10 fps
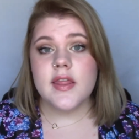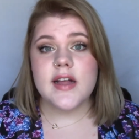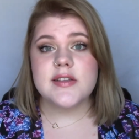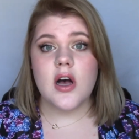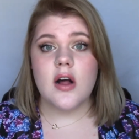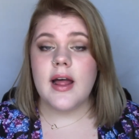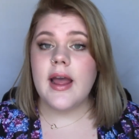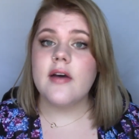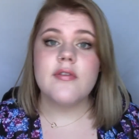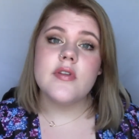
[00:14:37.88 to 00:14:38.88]
that's all I
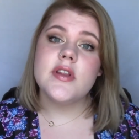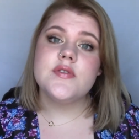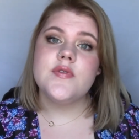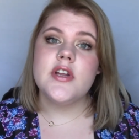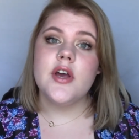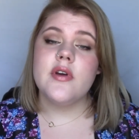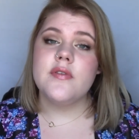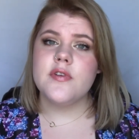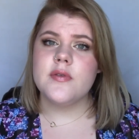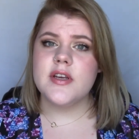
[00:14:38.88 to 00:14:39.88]
have for this video.
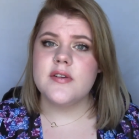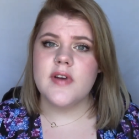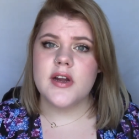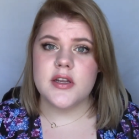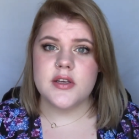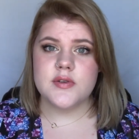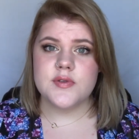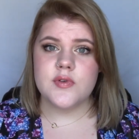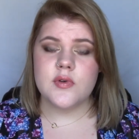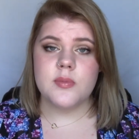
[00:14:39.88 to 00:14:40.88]
If you did find it
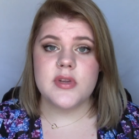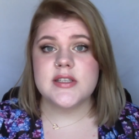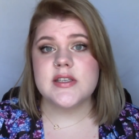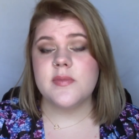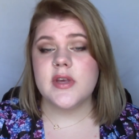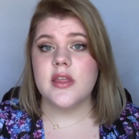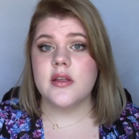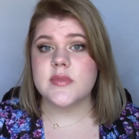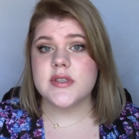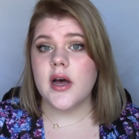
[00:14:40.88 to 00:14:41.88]
useful, please give me a
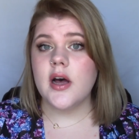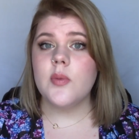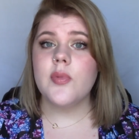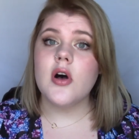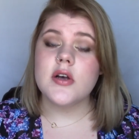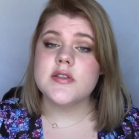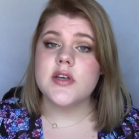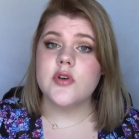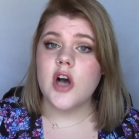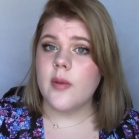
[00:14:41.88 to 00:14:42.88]
thumbs up.
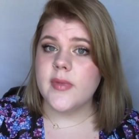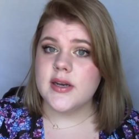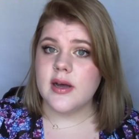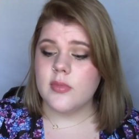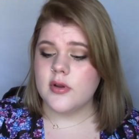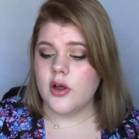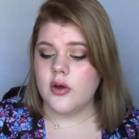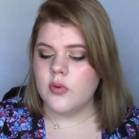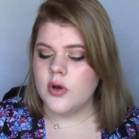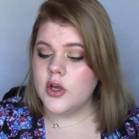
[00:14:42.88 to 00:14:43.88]
Also, comment down
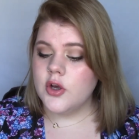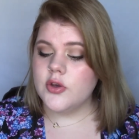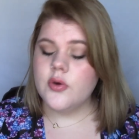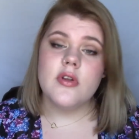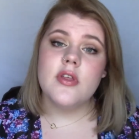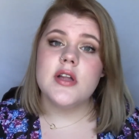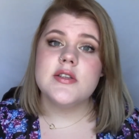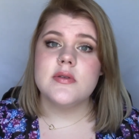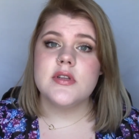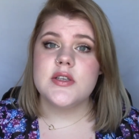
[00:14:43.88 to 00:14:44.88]
below your
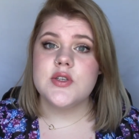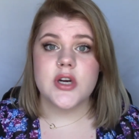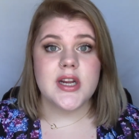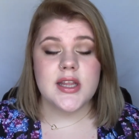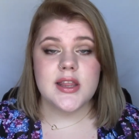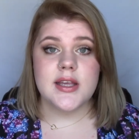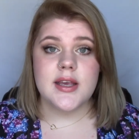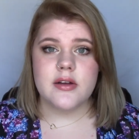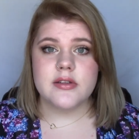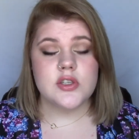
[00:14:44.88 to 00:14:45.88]
thoughts on this or
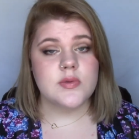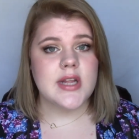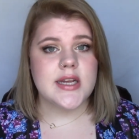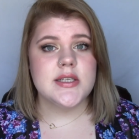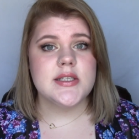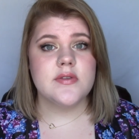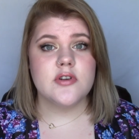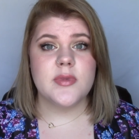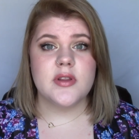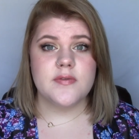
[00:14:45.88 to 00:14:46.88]
anything else you would like to see
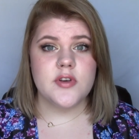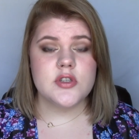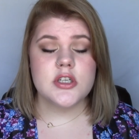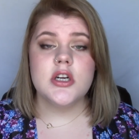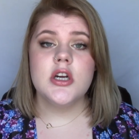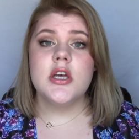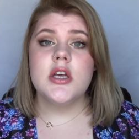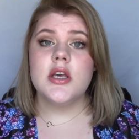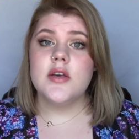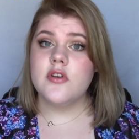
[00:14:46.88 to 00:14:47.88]
from me in the future.
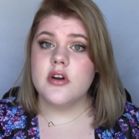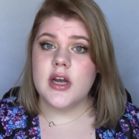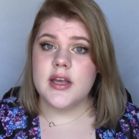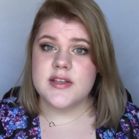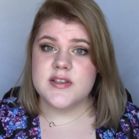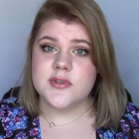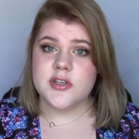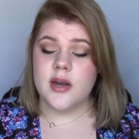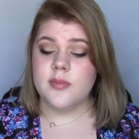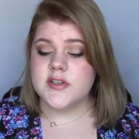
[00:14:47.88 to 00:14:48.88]
If you are not yet
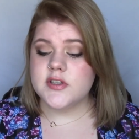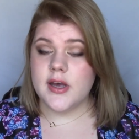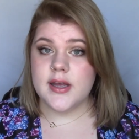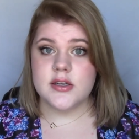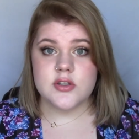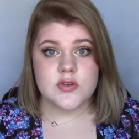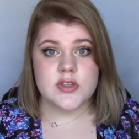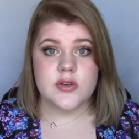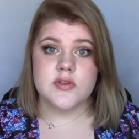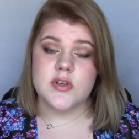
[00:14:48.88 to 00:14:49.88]
subscribed, please go ahead and do
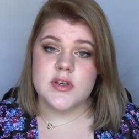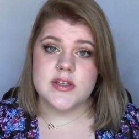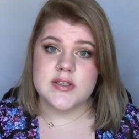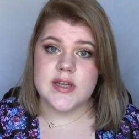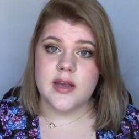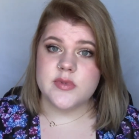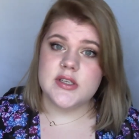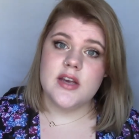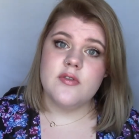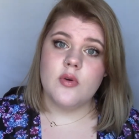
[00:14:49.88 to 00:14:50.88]
so so you can stay up to
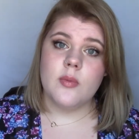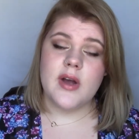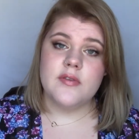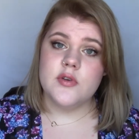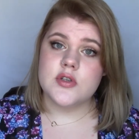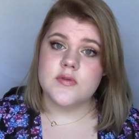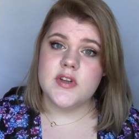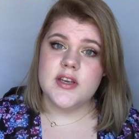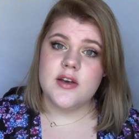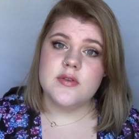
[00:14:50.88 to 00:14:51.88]
date for my future
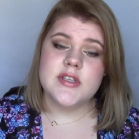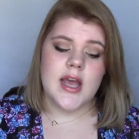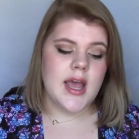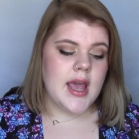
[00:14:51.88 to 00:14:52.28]
videos.